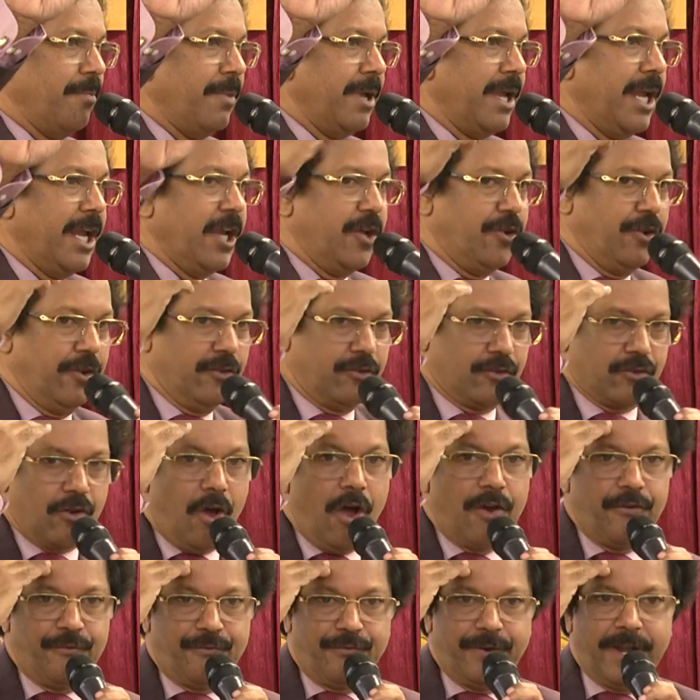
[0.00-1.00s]
into his
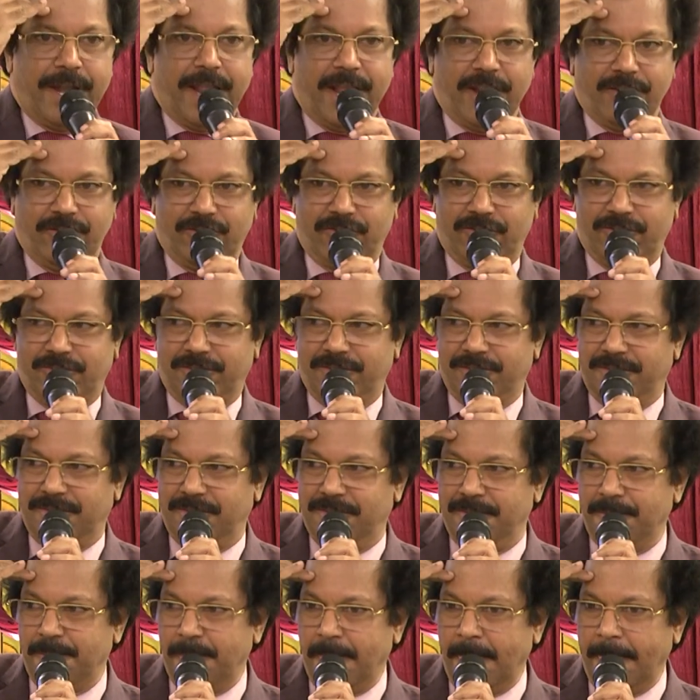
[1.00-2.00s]

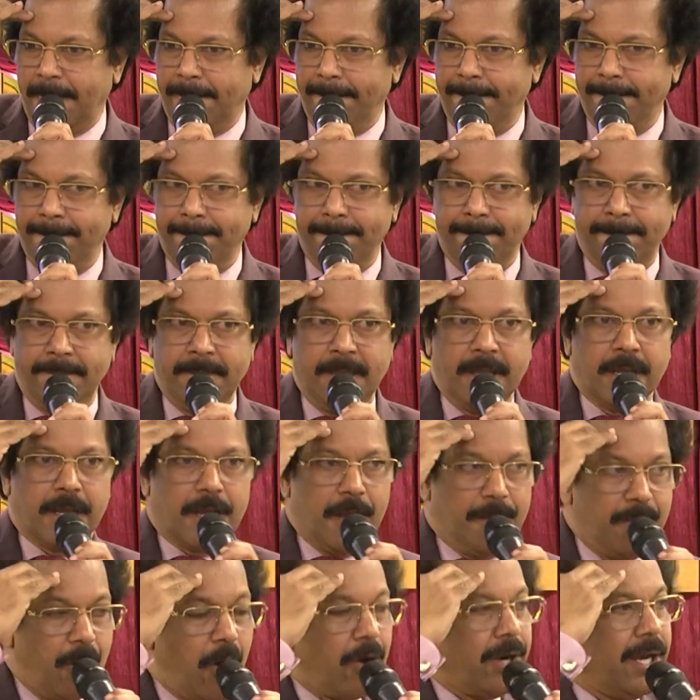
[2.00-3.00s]
confidence.
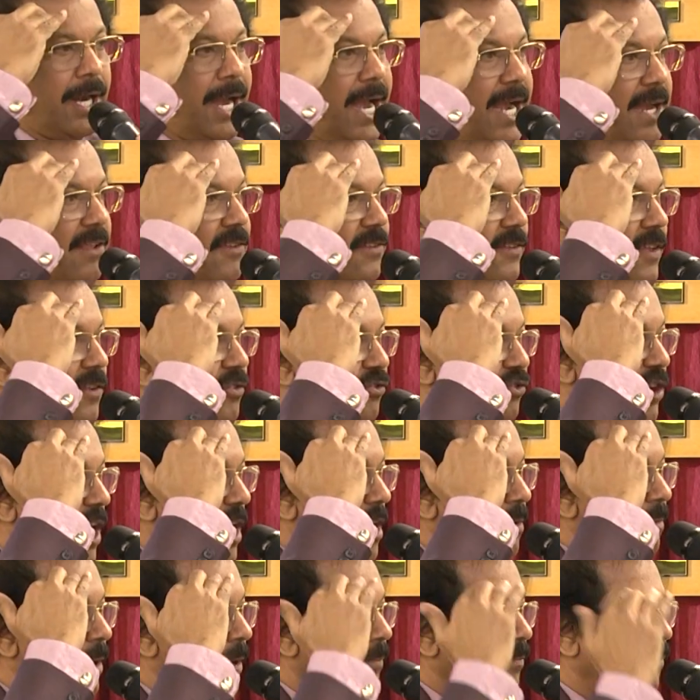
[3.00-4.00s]
Come on, ladies and
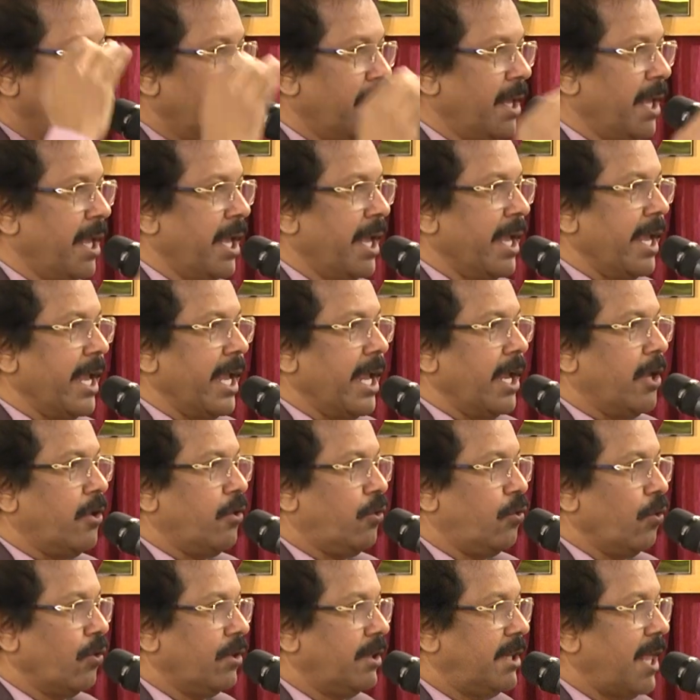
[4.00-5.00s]
gentlemen, he
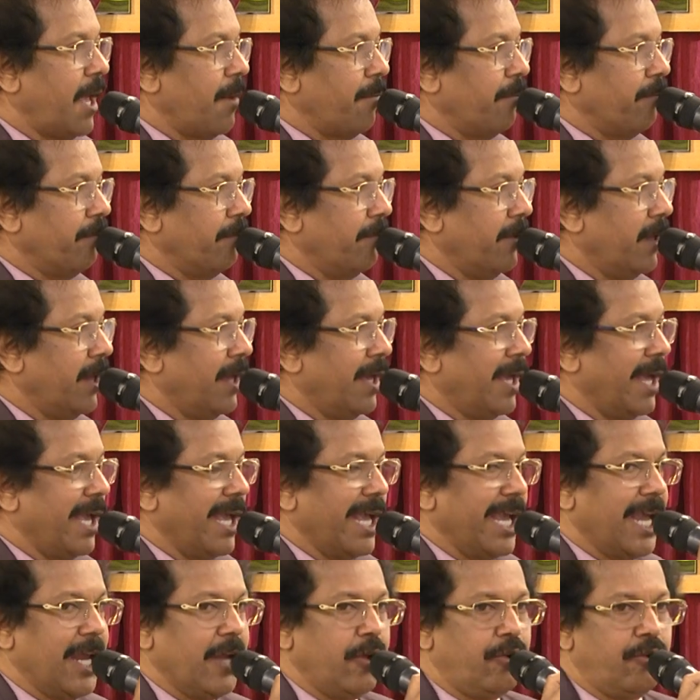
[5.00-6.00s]
took them
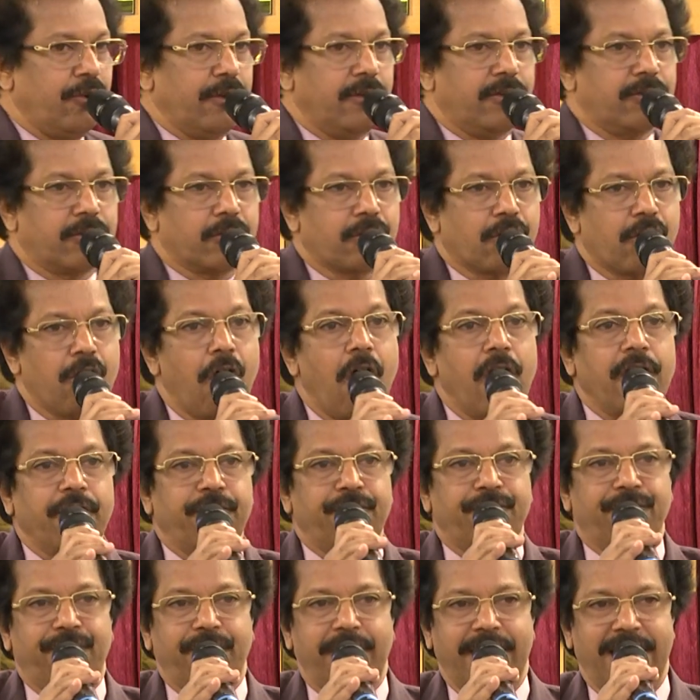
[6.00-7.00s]
into his
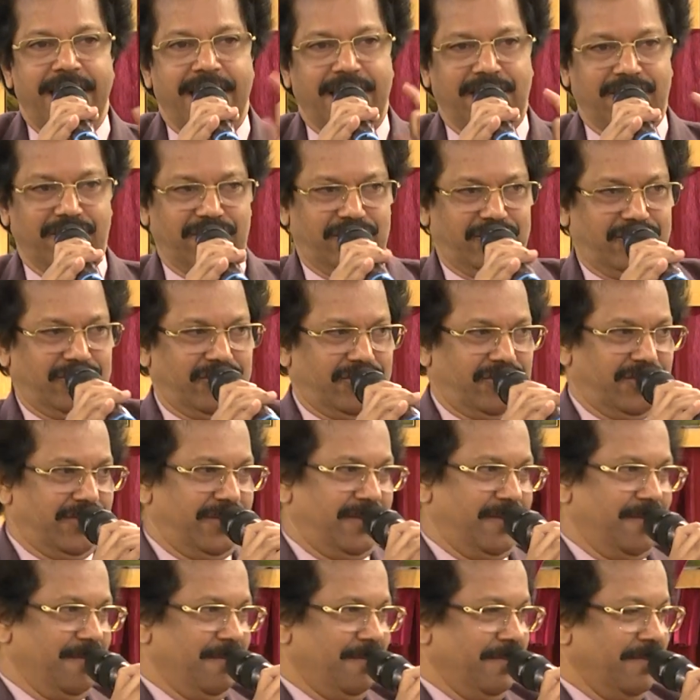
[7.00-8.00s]
confidence.
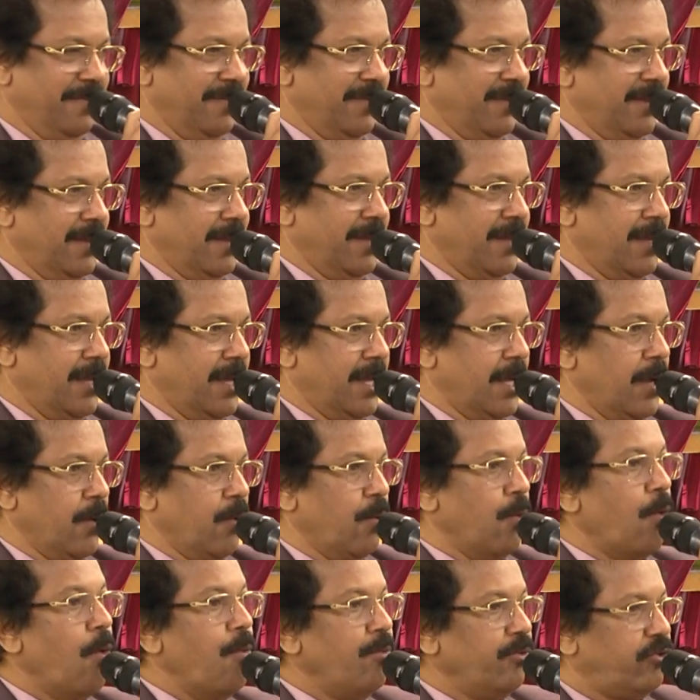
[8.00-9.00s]

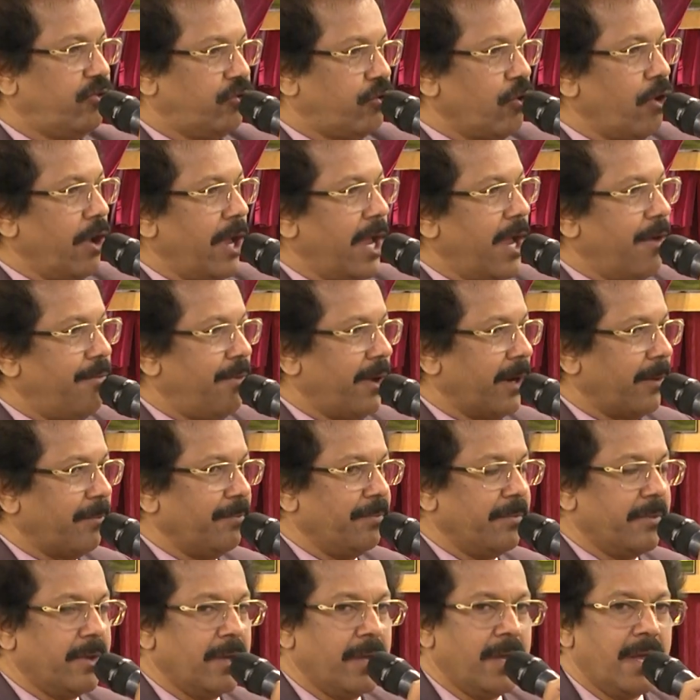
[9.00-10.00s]
Whomsoever
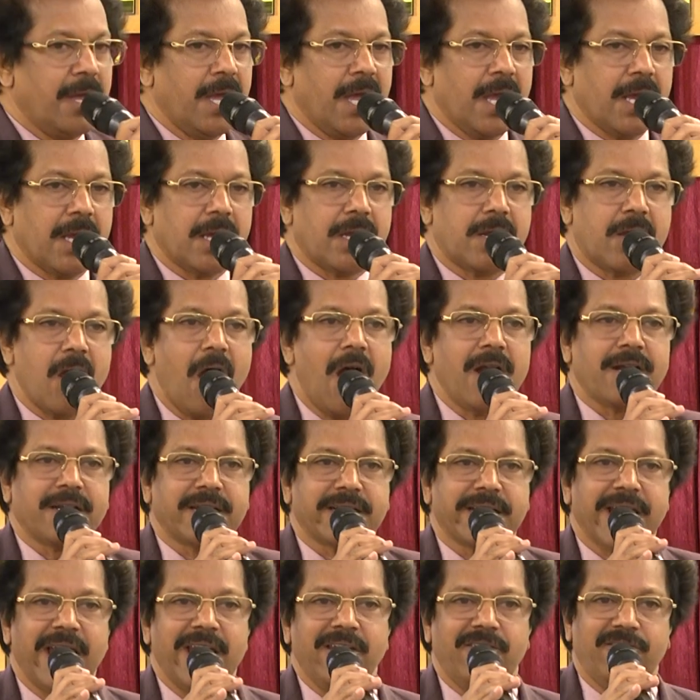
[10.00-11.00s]
God
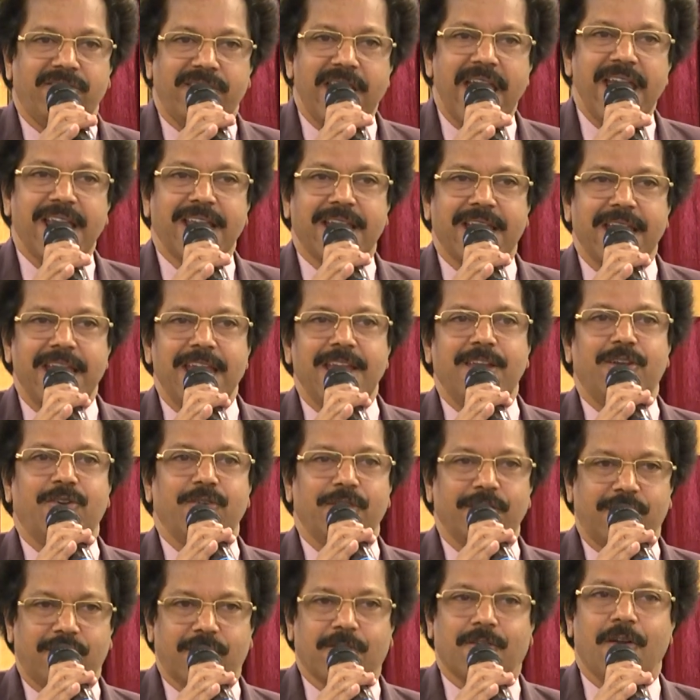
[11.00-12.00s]
can take into
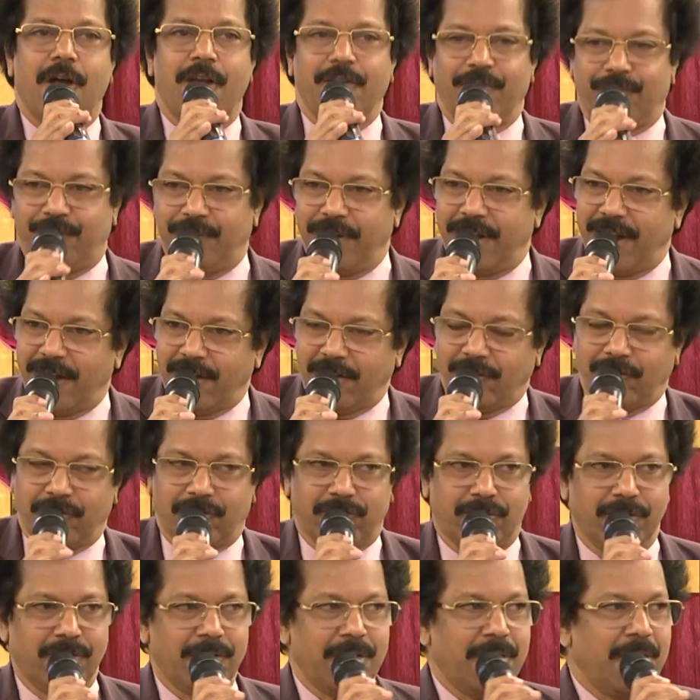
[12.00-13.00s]
his
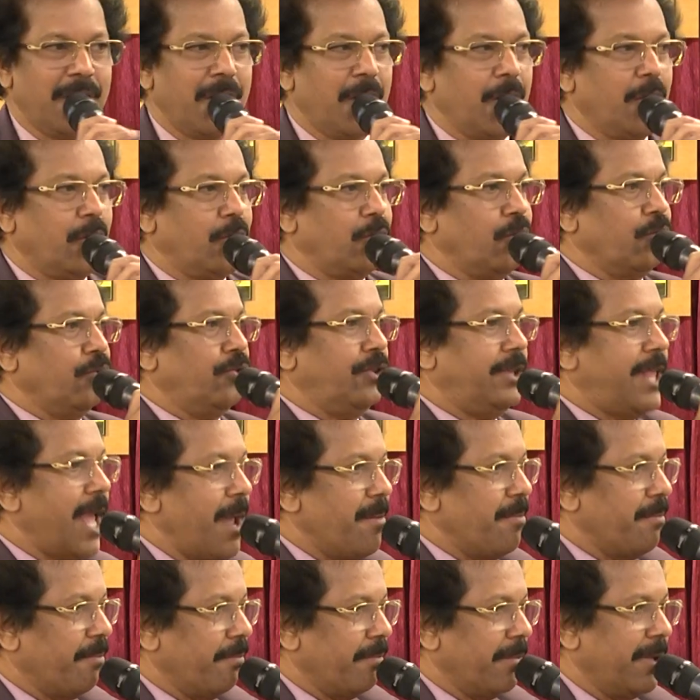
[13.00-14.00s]
confidence, to
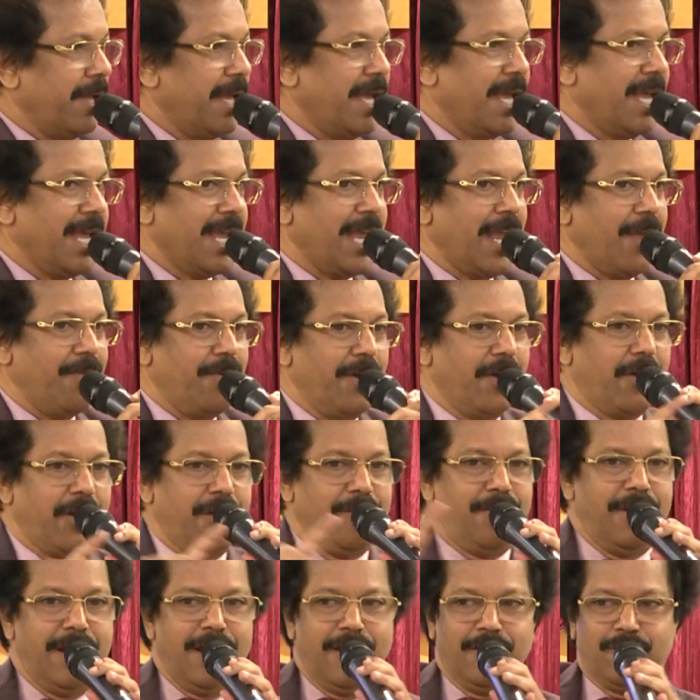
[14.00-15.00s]
them he will
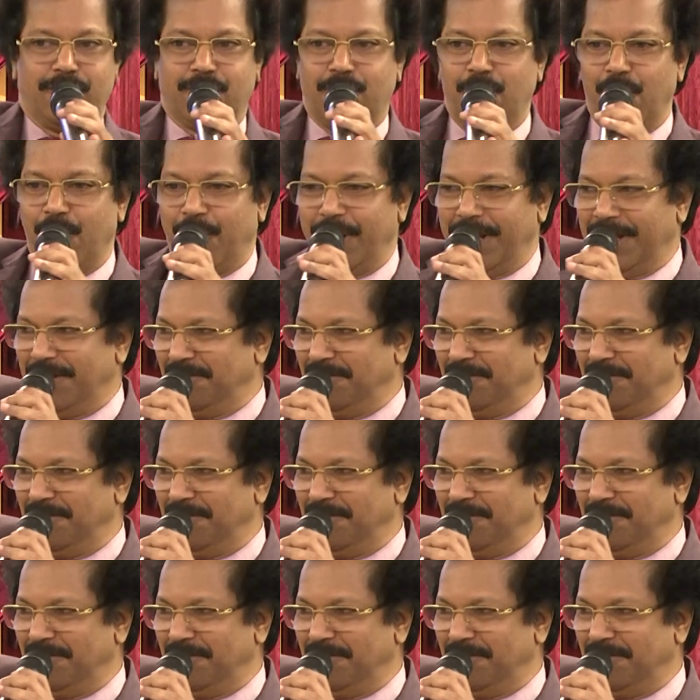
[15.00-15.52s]
reveal his glory.